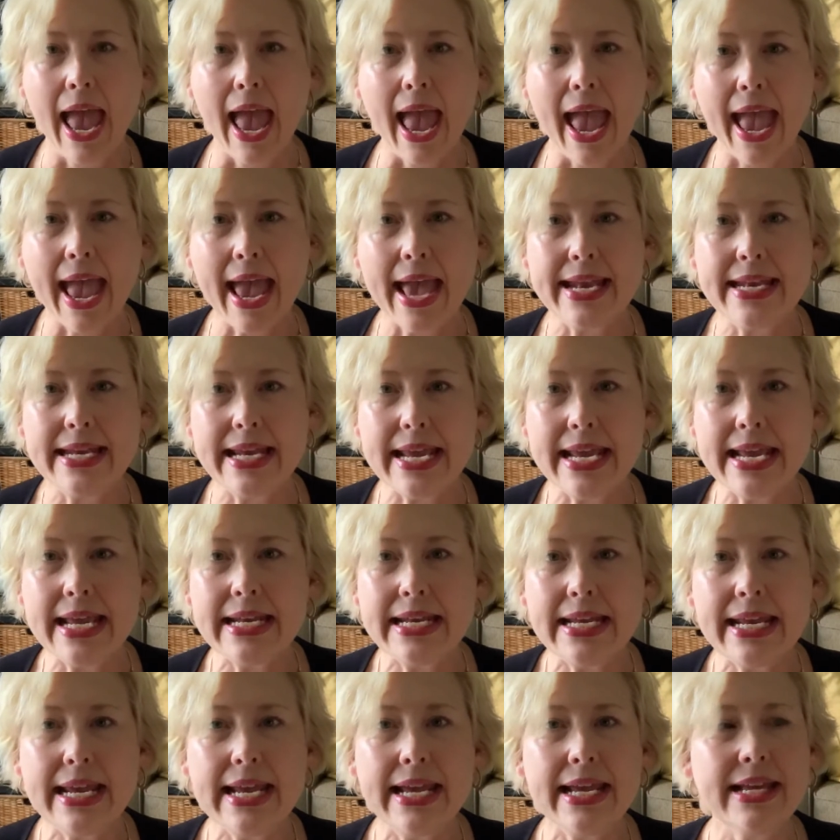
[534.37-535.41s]
And
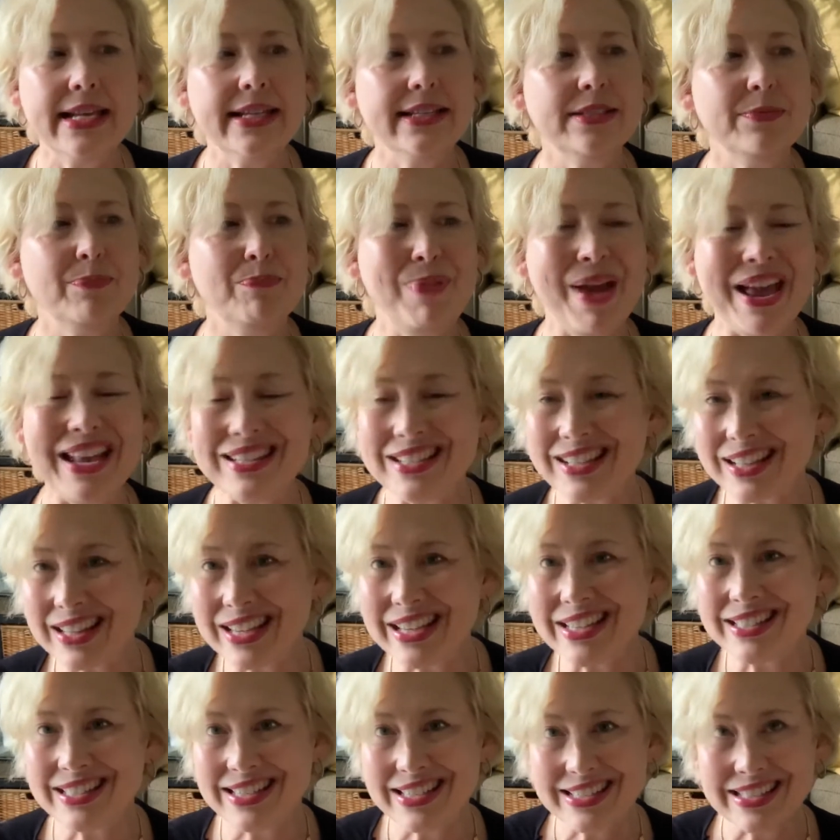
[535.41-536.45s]
it is basically,
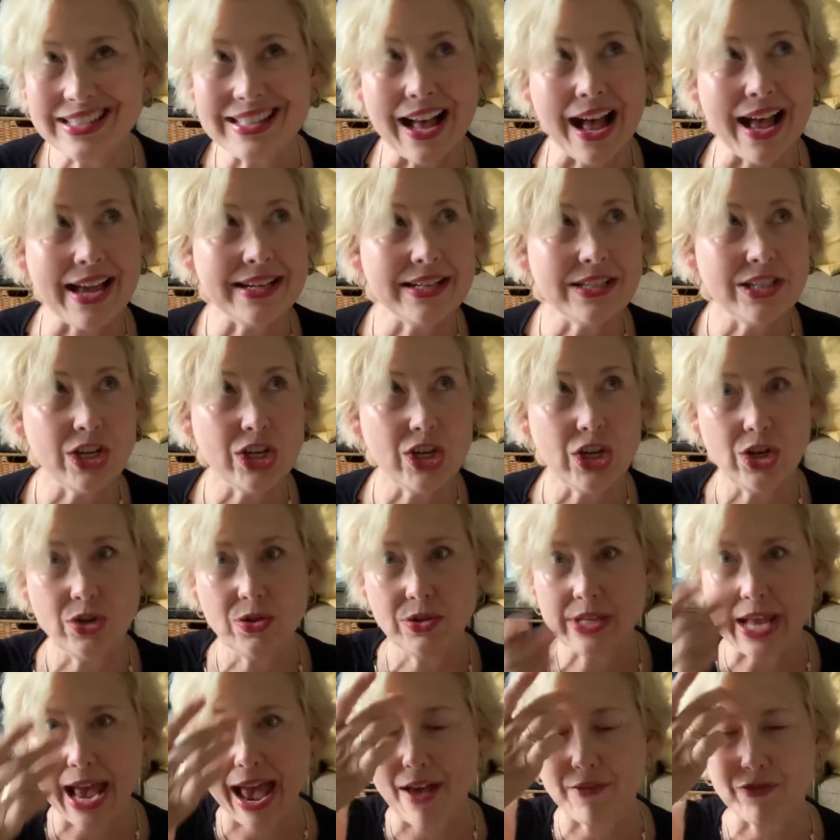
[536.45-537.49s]
it's designed to
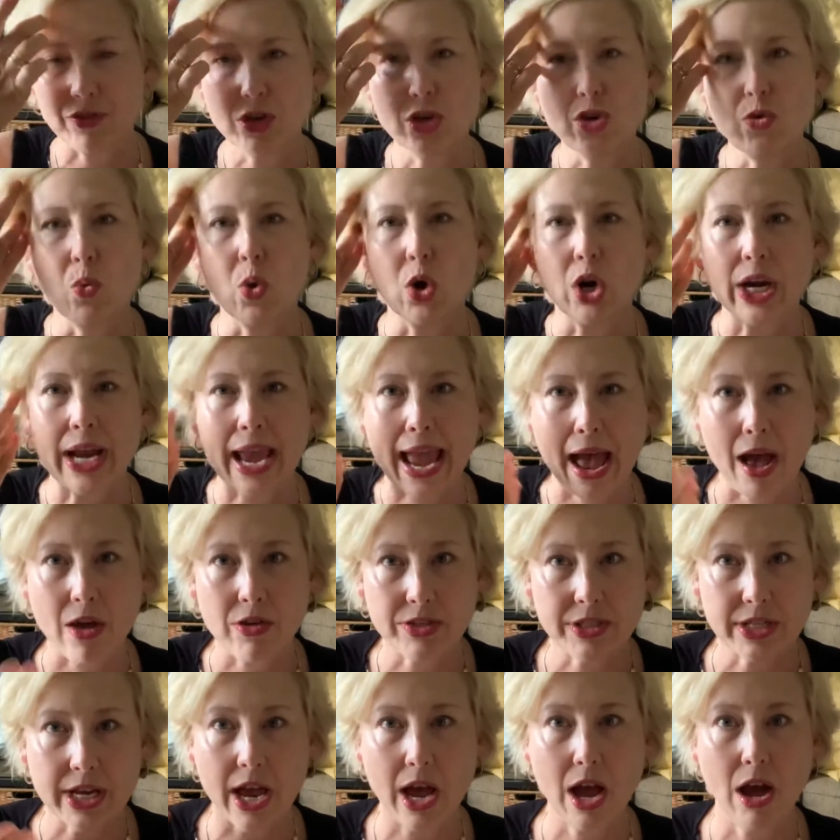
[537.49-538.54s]
use after you work out
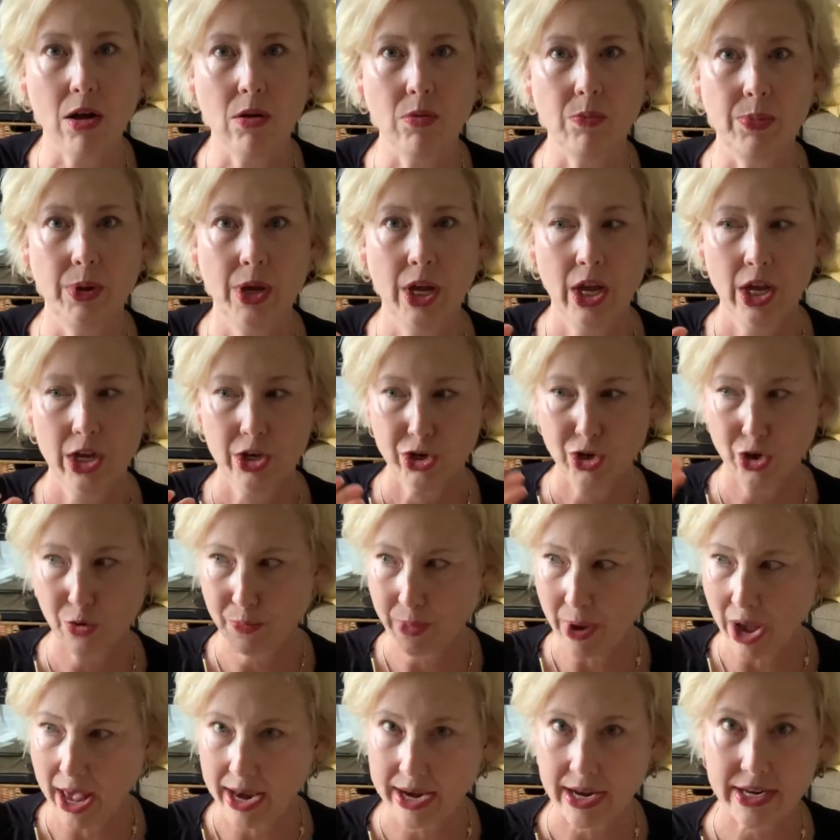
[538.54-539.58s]
to help your
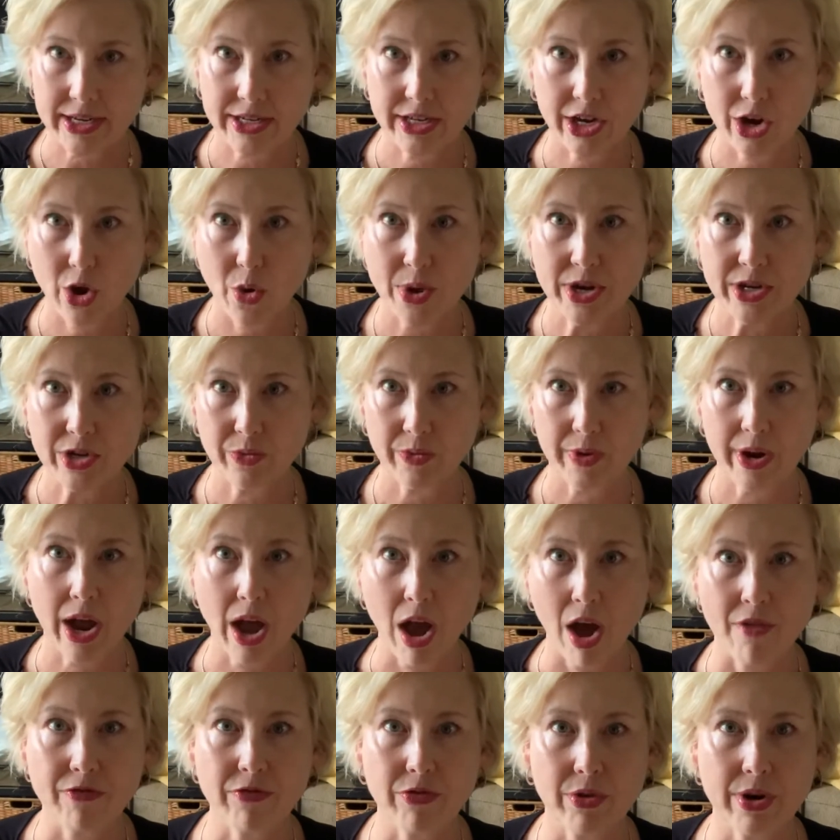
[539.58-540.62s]
body to go into
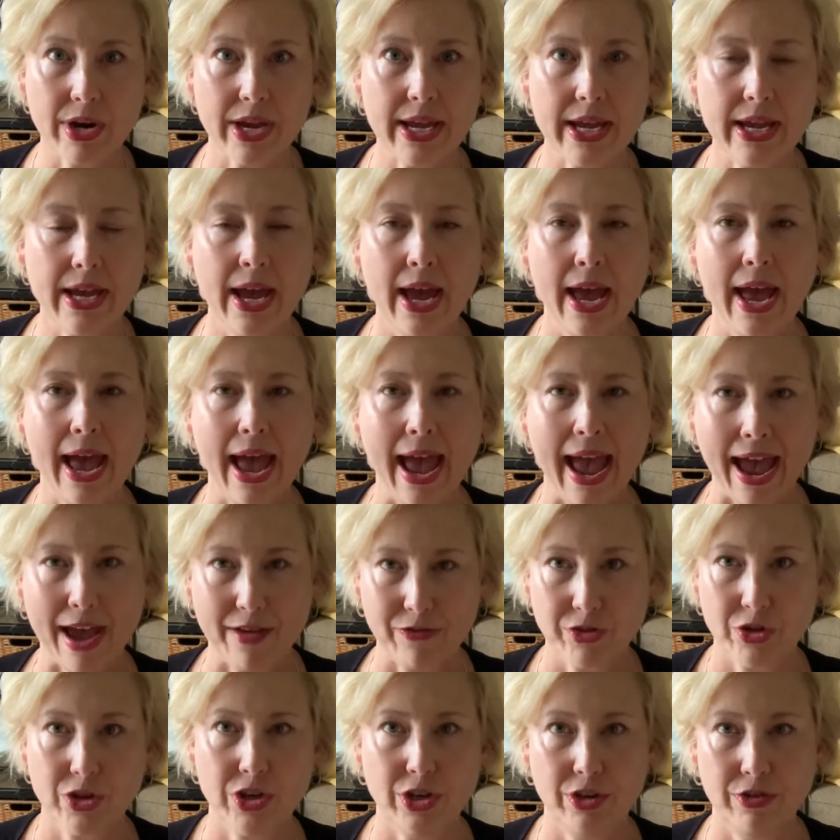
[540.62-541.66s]
recovery
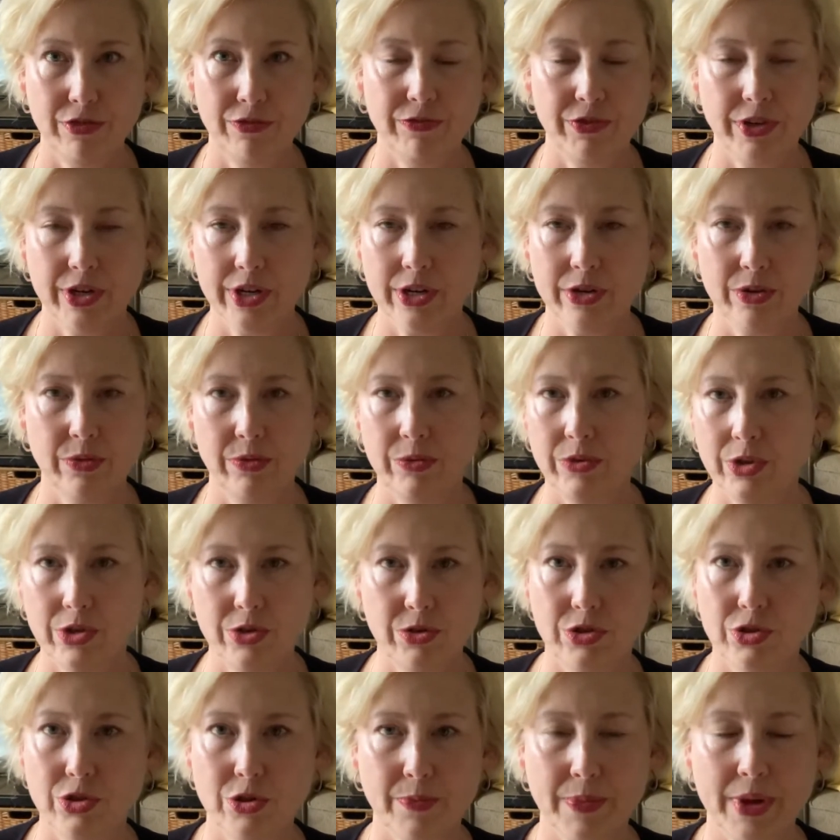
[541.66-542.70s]
after you've,
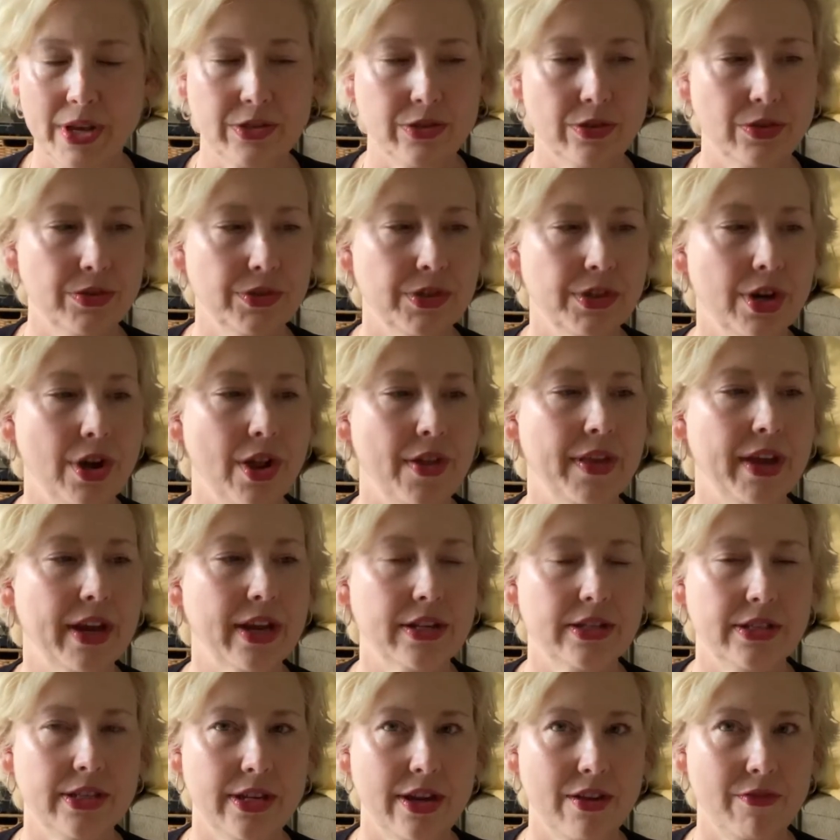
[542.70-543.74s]
used your muscles and all that
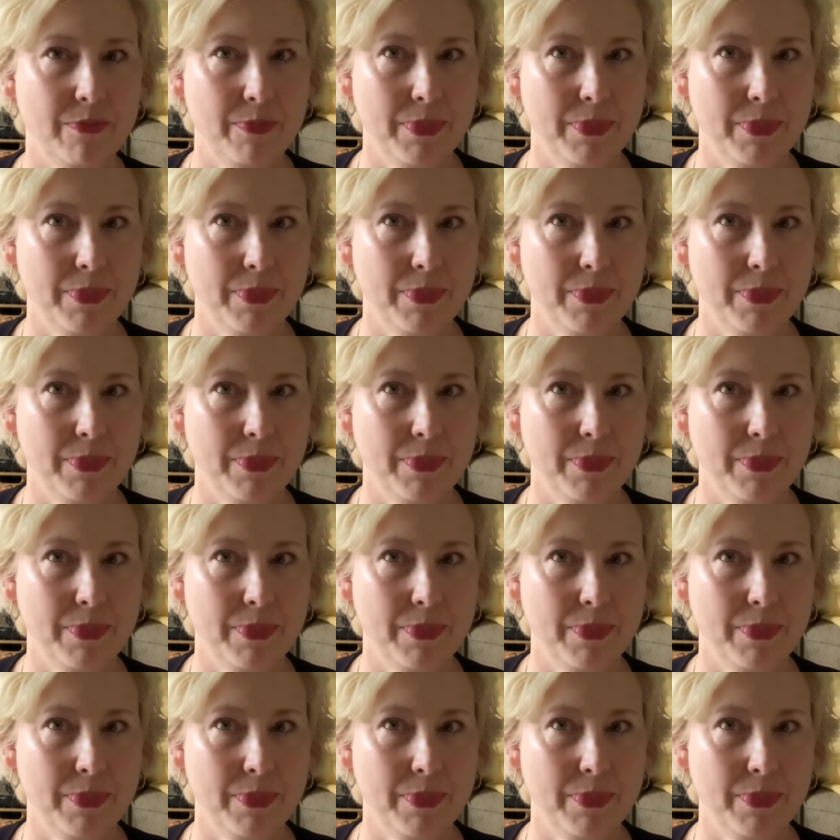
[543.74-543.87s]
good stuff.